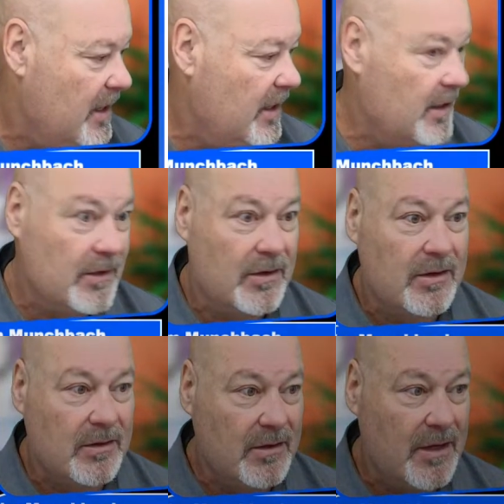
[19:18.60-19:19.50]
and
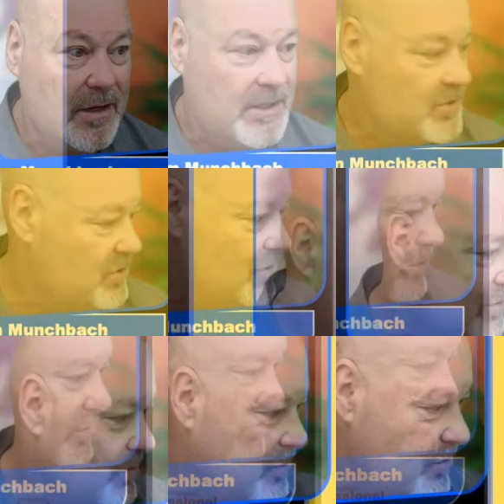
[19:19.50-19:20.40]
not show
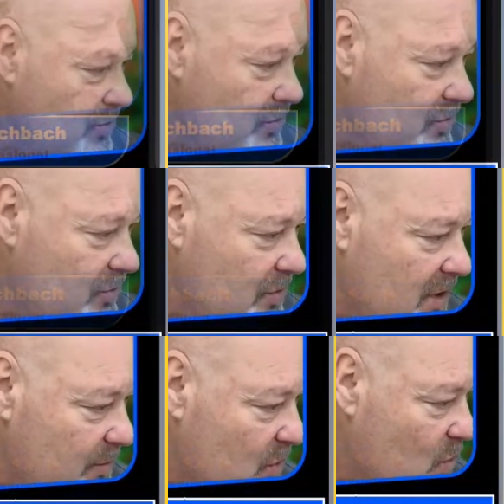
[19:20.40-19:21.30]
you.
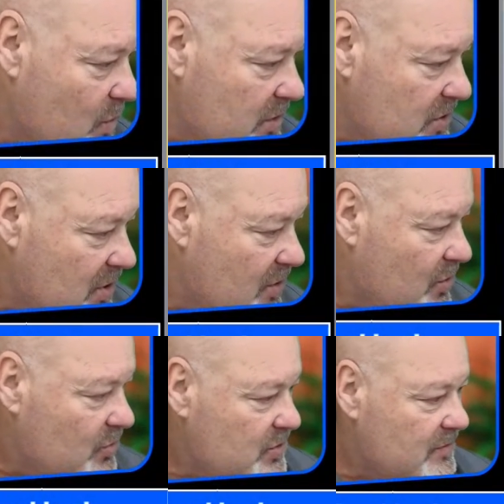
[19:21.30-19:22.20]
I'm going to
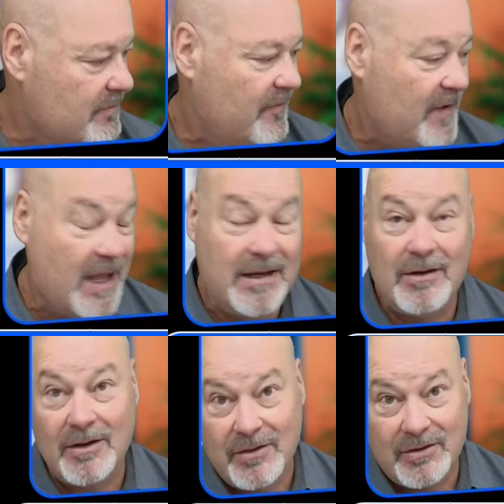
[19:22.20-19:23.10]
go find
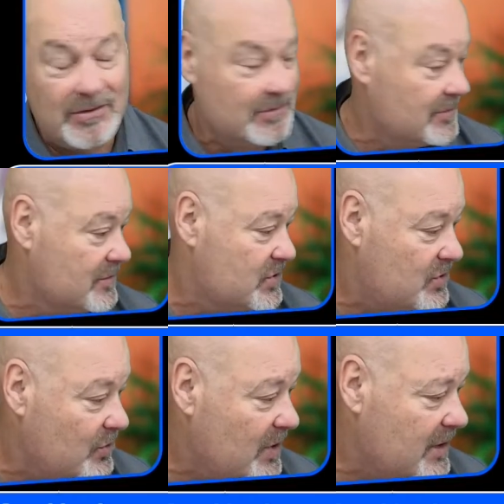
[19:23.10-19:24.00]
another
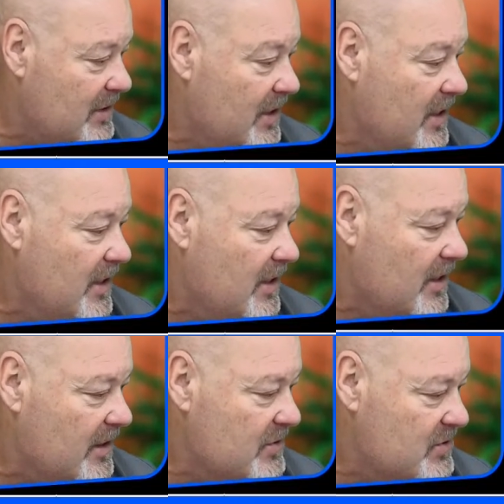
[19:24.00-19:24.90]
student,
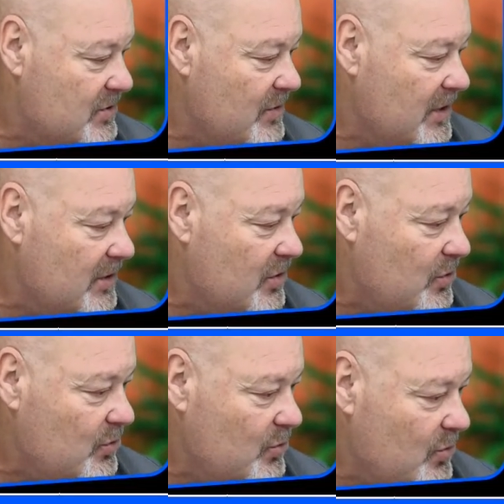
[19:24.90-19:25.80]
a student
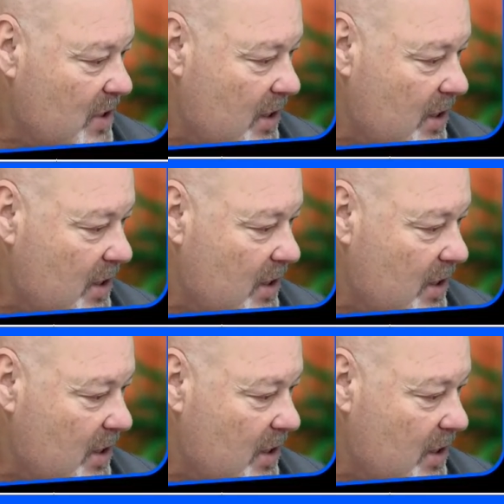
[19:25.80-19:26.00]
who